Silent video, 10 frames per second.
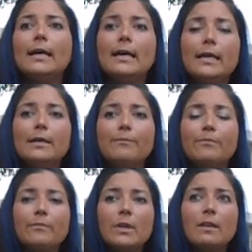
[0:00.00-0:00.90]
Um,
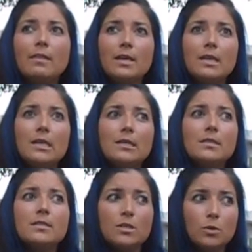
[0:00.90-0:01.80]
the
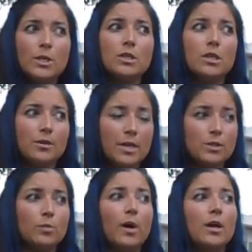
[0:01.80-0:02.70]
situation here in
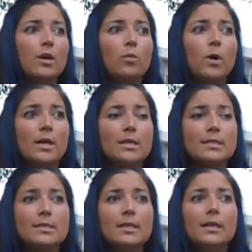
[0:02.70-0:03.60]
Hazel Park
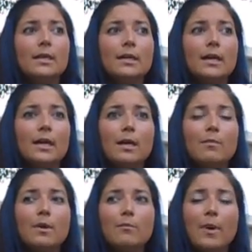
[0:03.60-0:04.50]
was
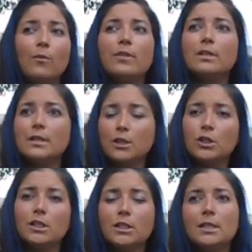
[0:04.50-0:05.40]
um, met with a
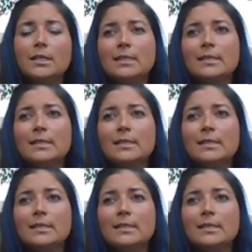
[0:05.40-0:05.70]
little